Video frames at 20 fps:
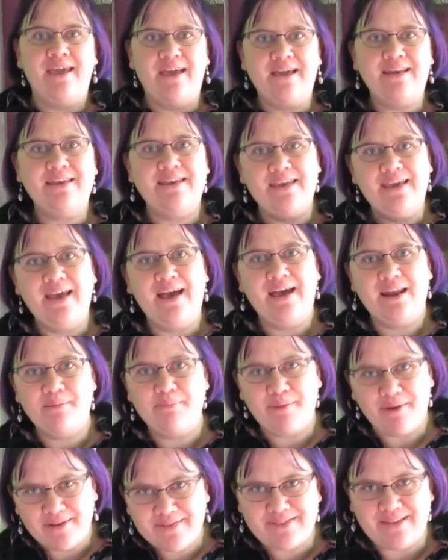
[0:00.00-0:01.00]
and he had a
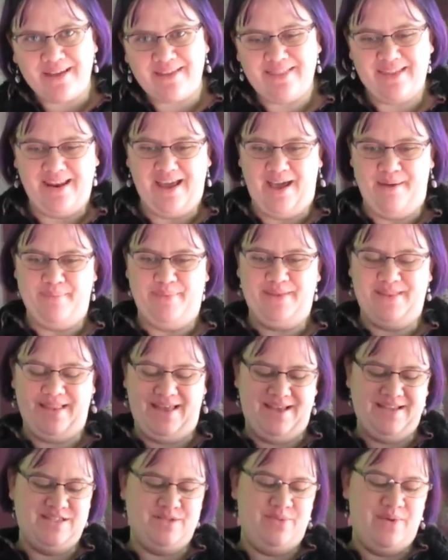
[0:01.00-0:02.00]
birthday that happened
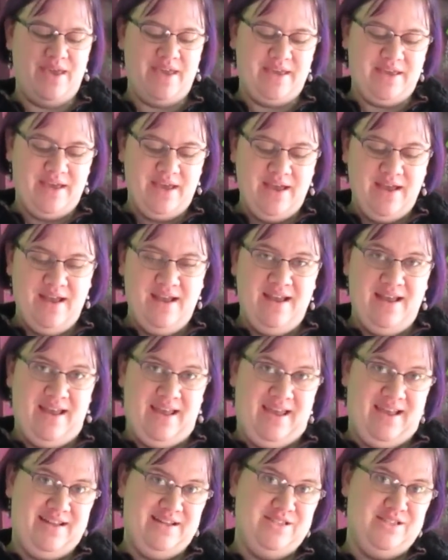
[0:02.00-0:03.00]
last week,
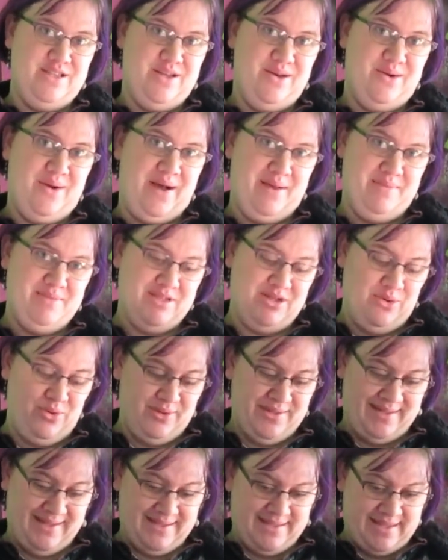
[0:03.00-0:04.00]
and so I'm still
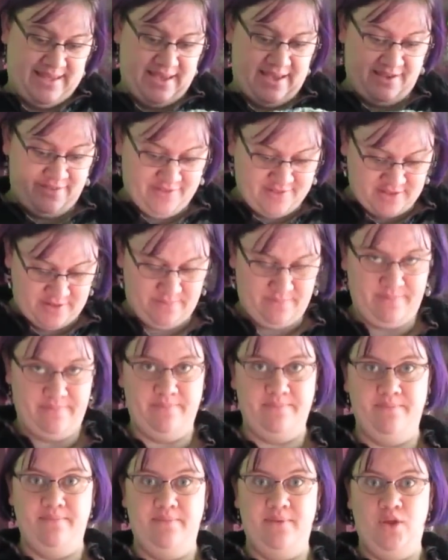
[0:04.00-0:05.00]
holding his gift.
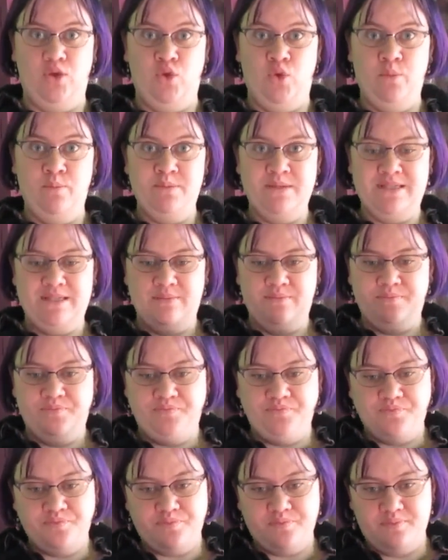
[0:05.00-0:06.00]
Oops.
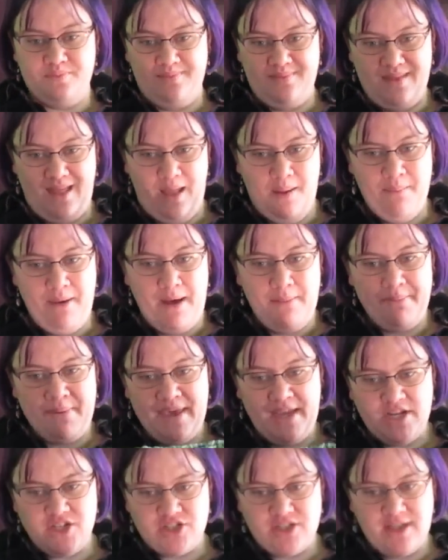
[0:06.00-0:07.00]
But
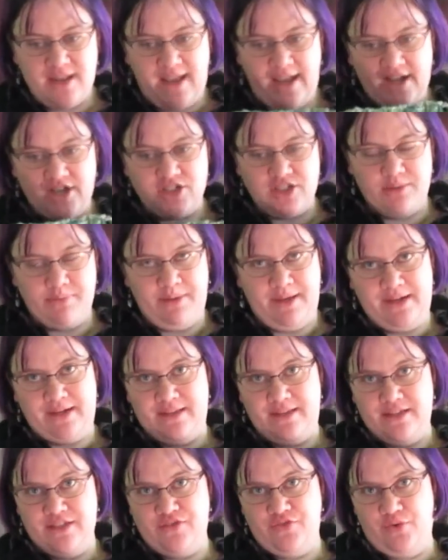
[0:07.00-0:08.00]
Peachlet actually picked
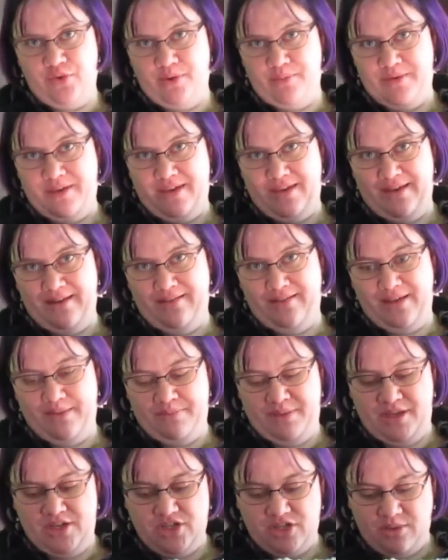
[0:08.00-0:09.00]
this for me, and I'll let
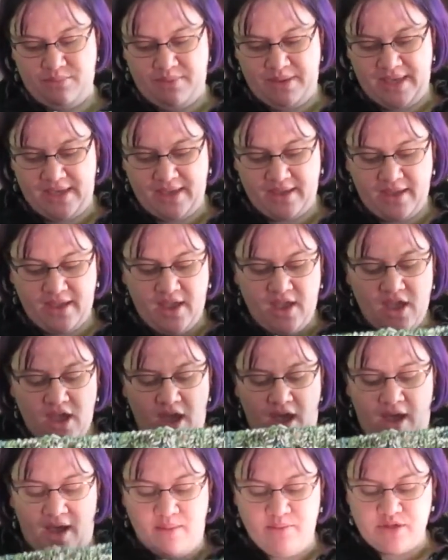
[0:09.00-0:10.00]
Peachlet pick.
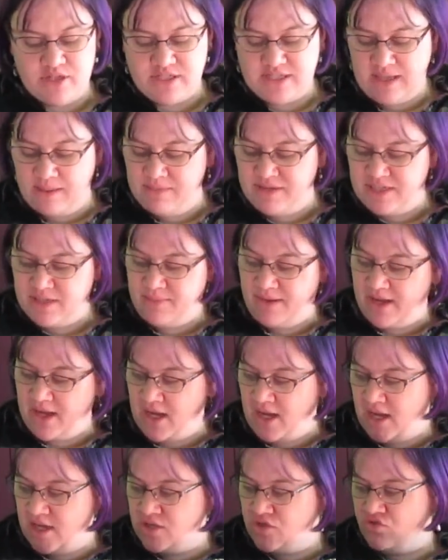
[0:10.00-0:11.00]
Um, she sent me to my
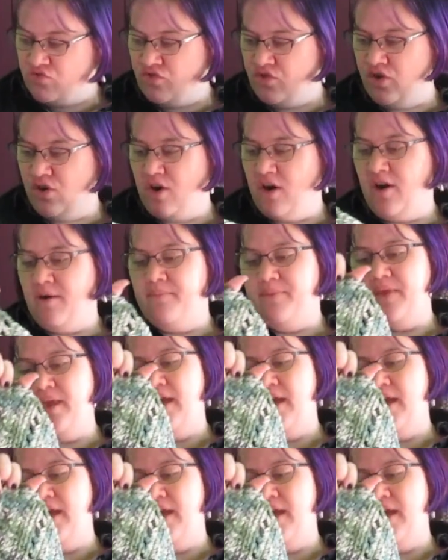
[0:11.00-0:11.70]
cotton drawer.